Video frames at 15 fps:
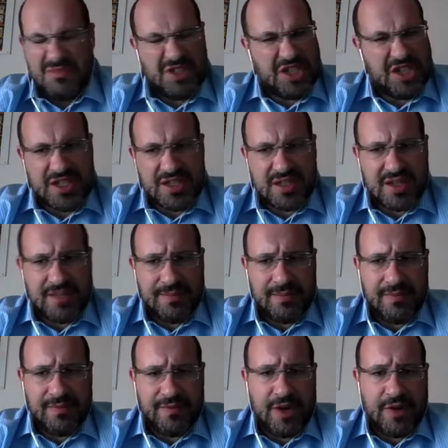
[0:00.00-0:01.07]
just
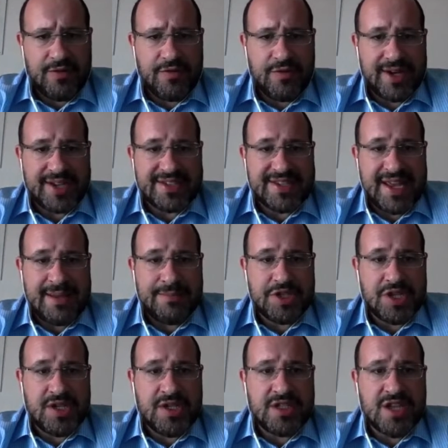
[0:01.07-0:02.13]
some very few
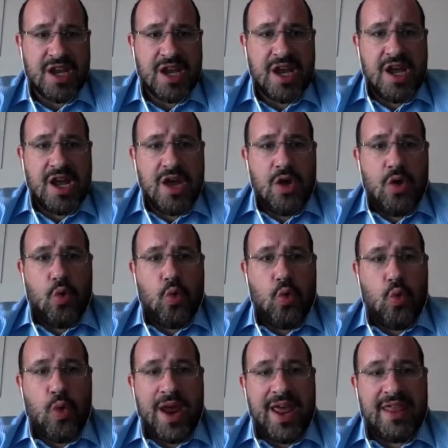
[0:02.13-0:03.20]
exemptions.
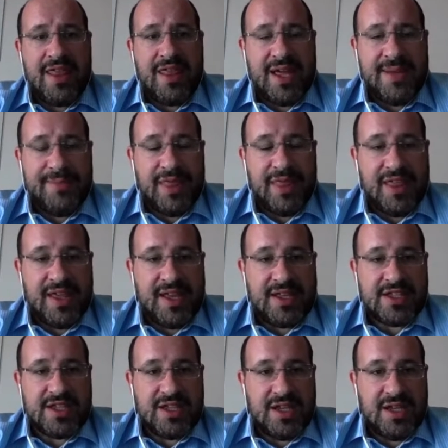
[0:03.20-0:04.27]
With
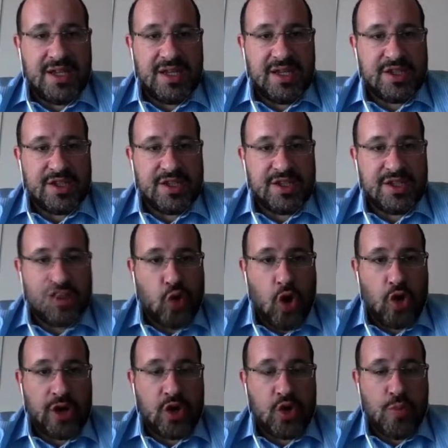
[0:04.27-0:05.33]
this
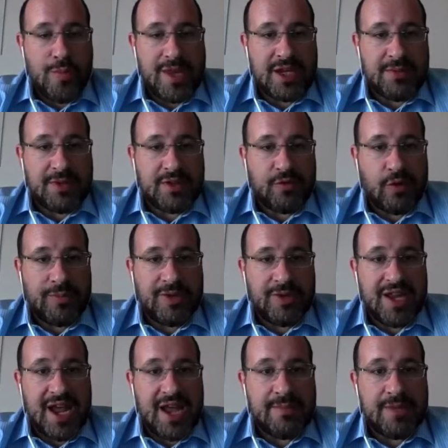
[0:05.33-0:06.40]
strong commitment from
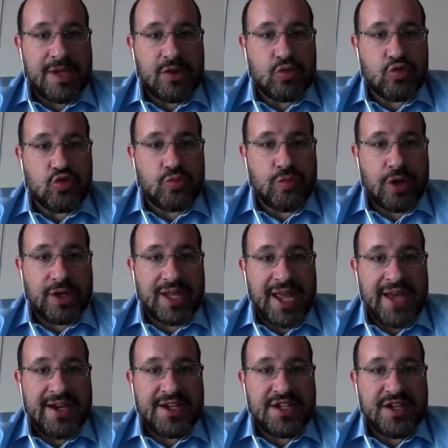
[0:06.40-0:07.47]
the EIB to support
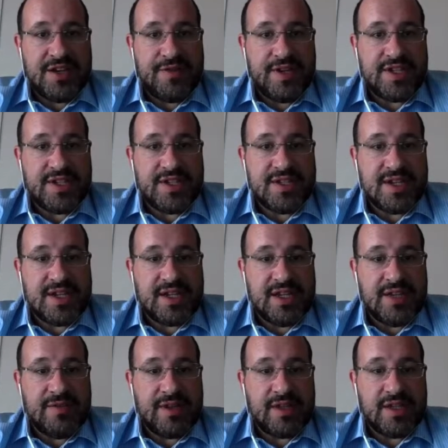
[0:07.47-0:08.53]
energy efficiency
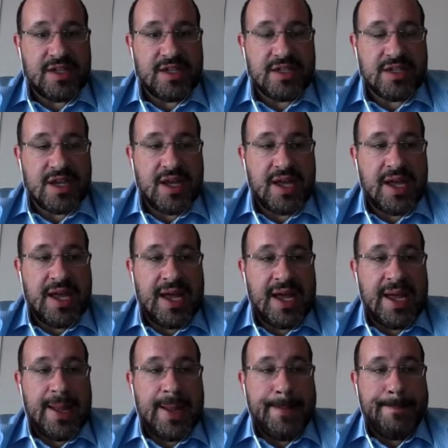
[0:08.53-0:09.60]
activities,
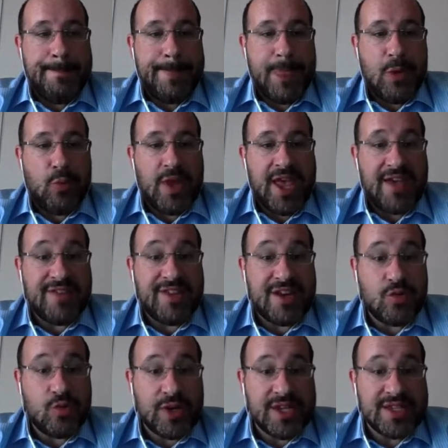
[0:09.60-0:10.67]
we have
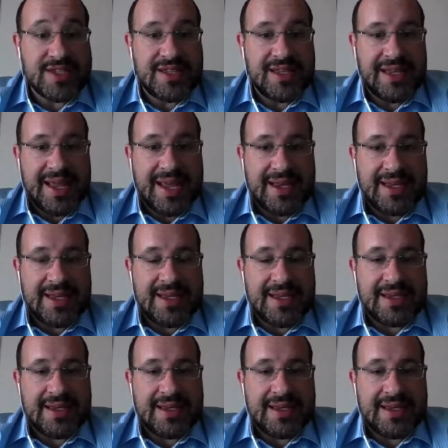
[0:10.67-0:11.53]
increased the lending